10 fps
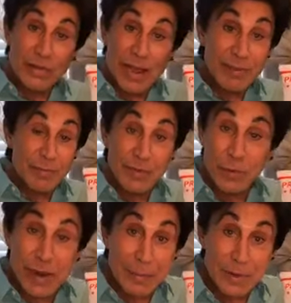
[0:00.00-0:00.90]
I want you to have it
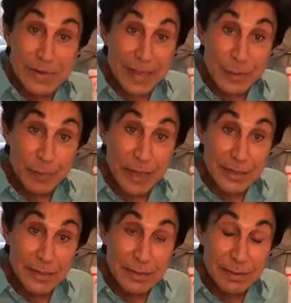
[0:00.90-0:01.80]
before the rapture takes
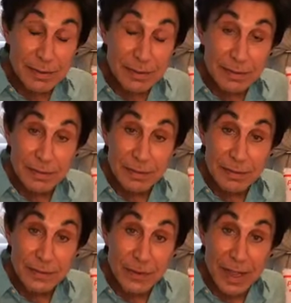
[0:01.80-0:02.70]
place.
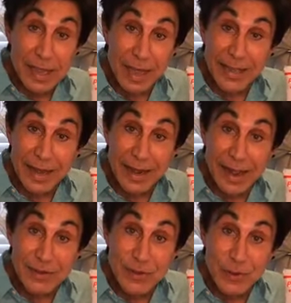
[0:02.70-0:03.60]
So I gotta
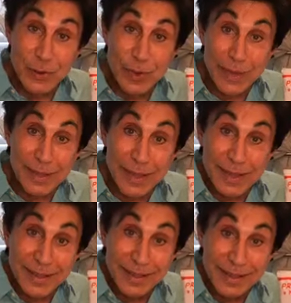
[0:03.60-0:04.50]
get it out to you
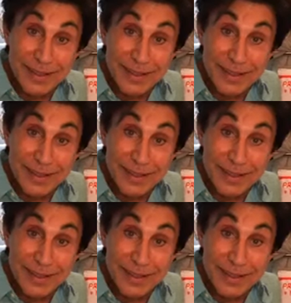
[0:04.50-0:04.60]
quickly.